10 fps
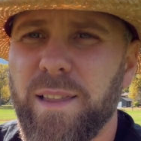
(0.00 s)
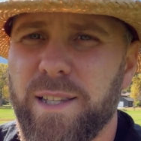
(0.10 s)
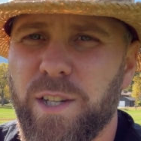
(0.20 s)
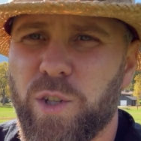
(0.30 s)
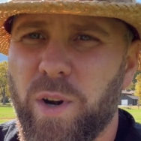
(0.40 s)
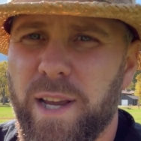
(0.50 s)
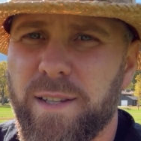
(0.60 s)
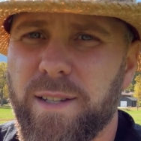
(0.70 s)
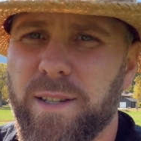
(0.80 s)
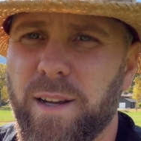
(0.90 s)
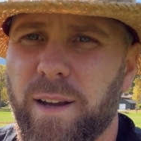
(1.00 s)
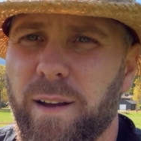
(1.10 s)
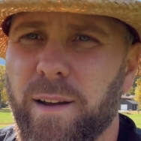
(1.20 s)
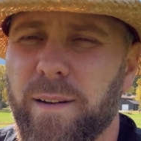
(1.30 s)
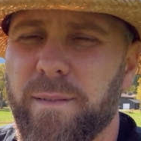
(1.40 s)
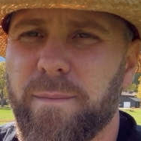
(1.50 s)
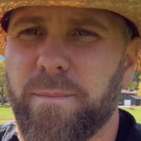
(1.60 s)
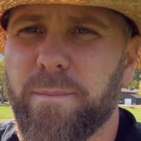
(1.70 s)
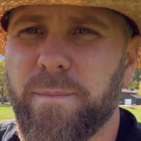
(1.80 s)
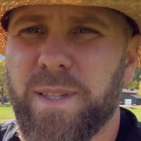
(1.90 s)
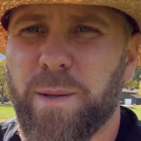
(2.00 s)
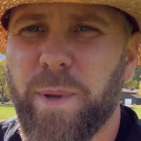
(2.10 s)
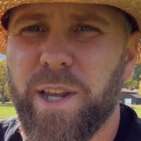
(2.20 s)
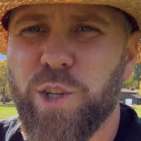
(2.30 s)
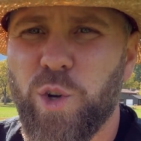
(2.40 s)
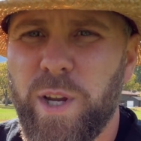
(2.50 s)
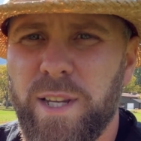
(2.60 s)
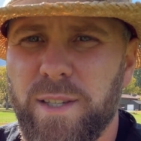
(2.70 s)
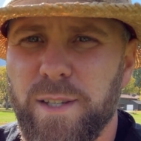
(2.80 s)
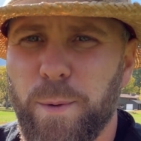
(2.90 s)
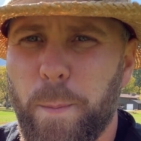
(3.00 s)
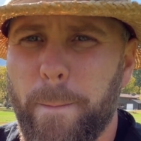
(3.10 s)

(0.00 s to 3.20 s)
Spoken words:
Let's address some injuries.